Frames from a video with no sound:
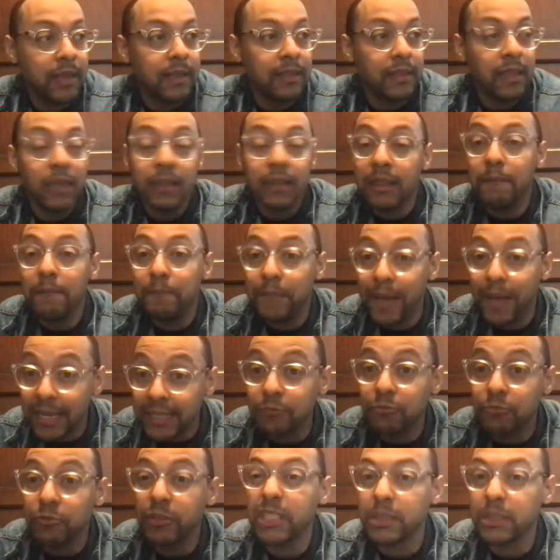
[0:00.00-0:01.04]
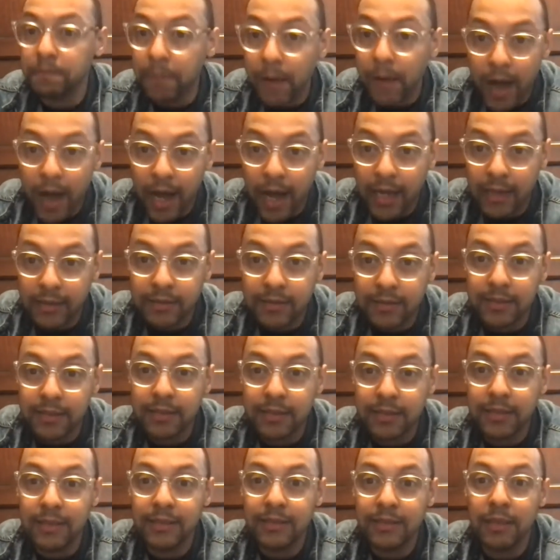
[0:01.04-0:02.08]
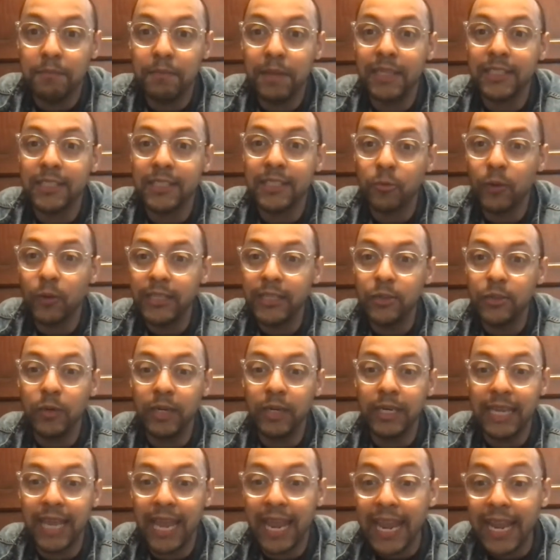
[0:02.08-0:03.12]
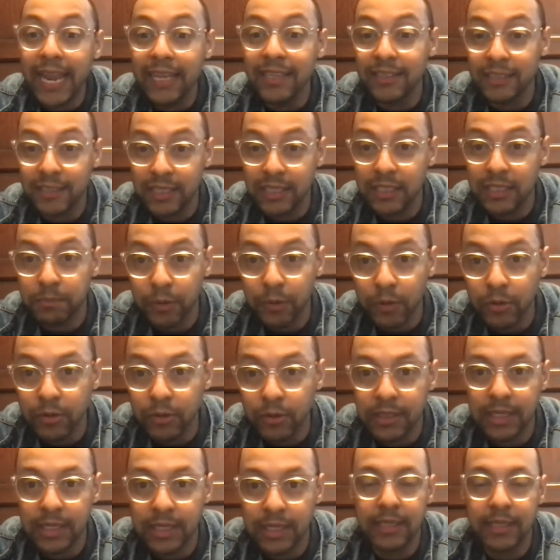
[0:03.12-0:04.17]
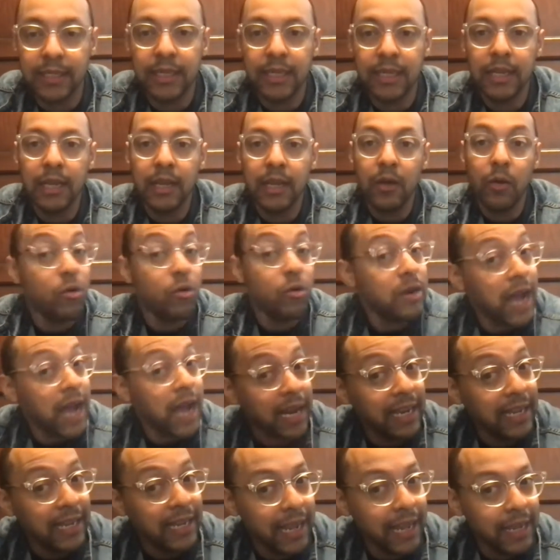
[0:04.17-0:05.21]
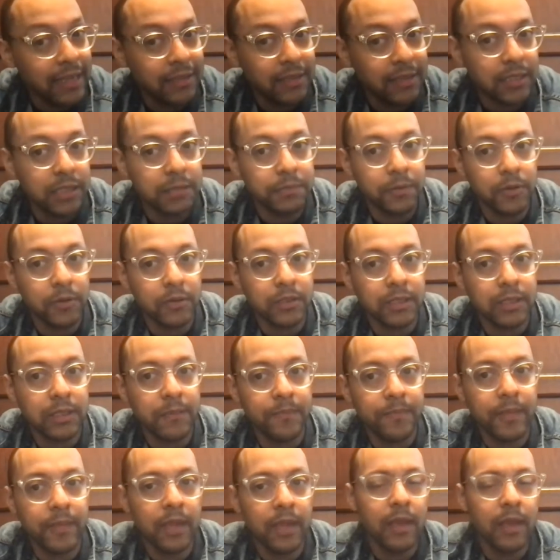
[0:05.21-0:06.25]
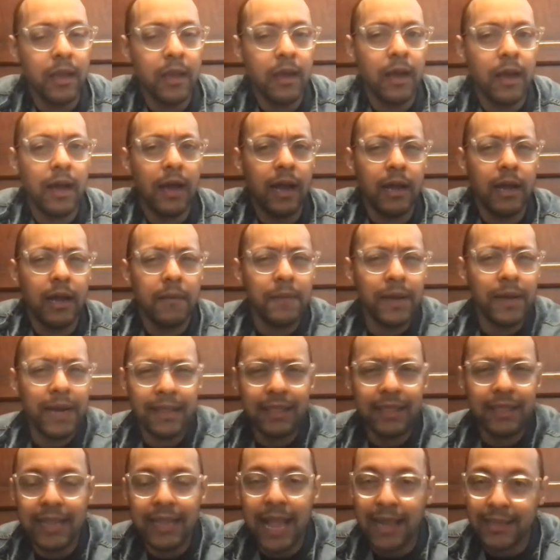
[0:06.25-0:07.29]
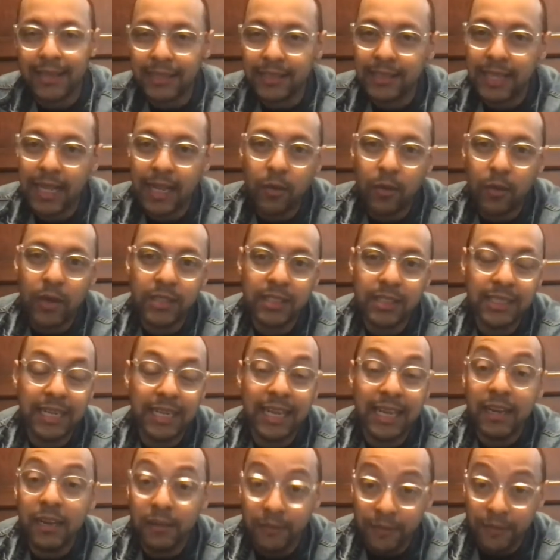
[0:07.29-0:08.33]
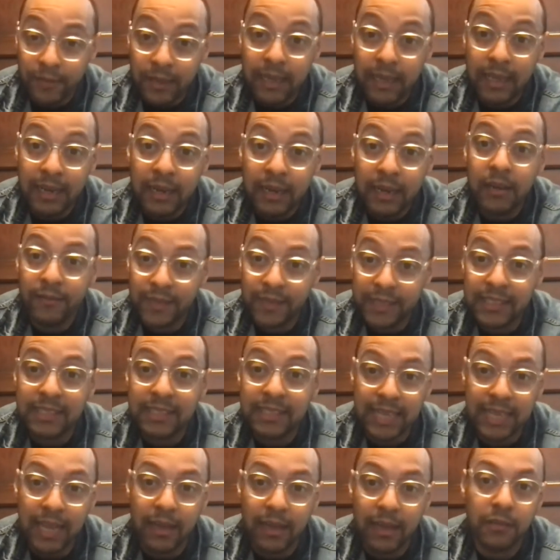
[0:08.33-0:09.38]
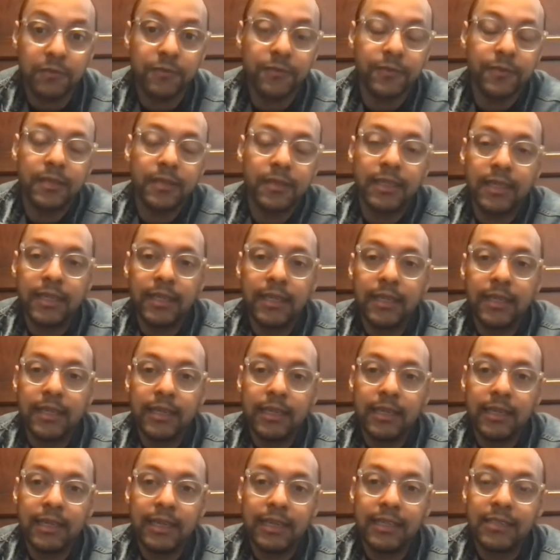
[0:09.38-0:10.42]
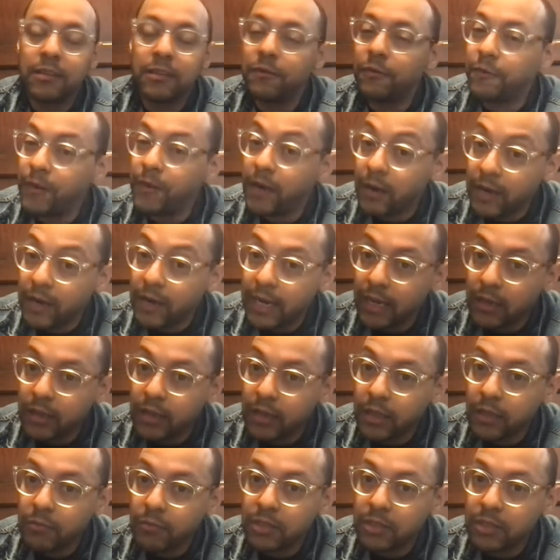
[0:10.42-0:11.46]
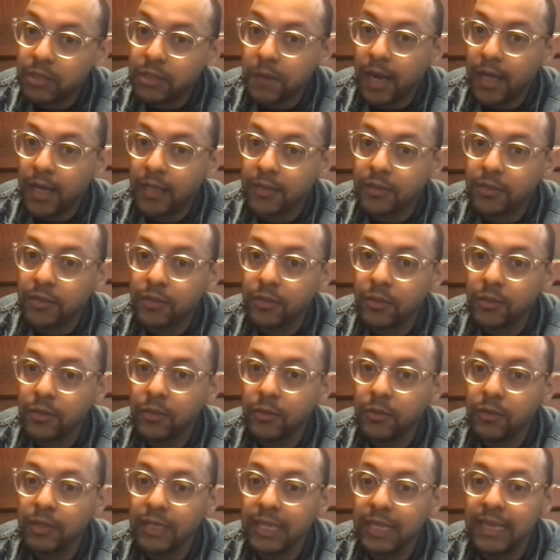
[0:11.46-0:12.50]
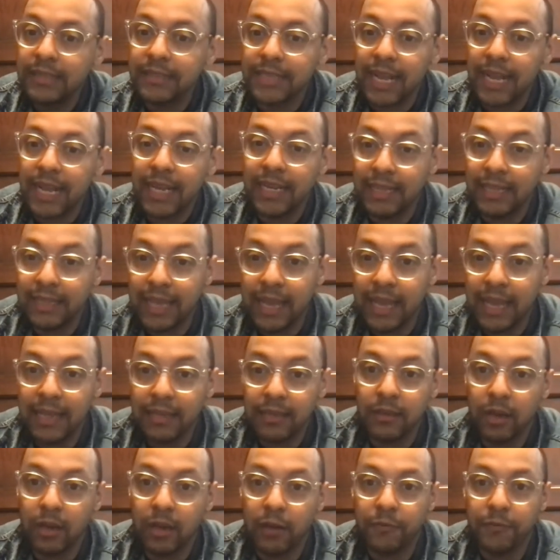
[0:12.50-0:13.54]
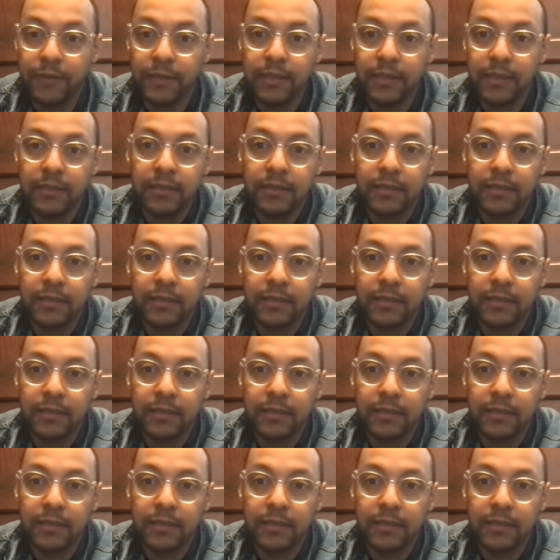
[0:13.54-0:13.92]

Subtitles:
the best response, the best way to engage this person or not engage this person? But I think asking that question in and of itself is a very healthy response to the anxiety that often